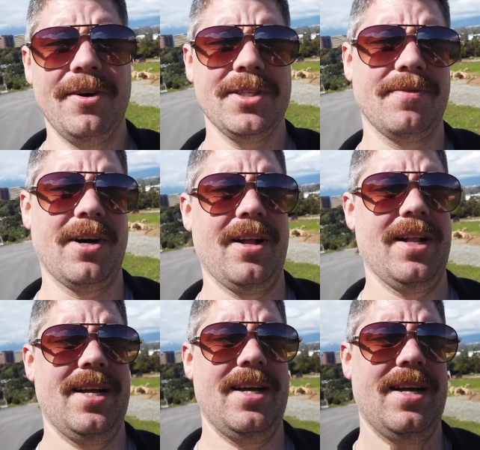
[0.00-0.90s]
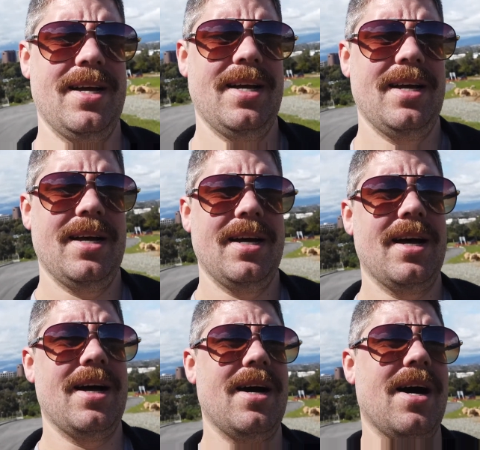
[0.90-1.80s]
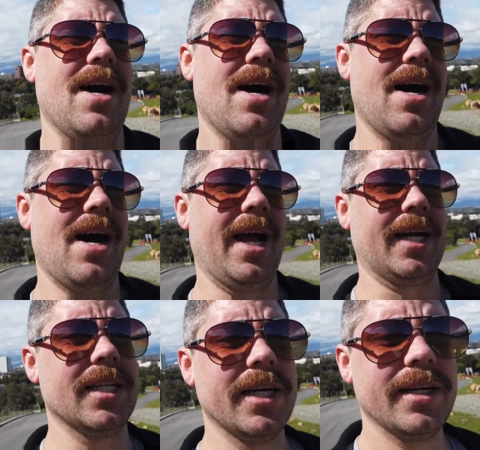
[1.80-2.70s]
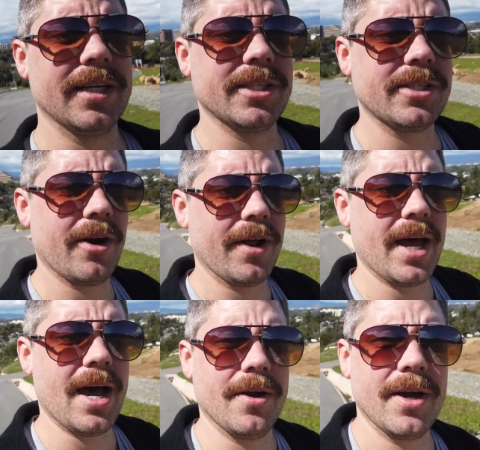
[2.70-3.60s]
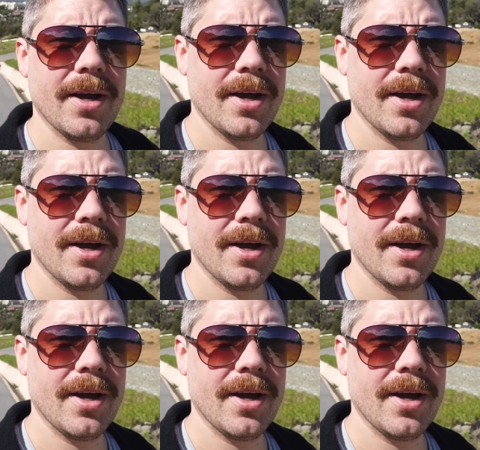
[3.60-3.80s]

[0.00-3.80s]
First of all, uh, I clearly started out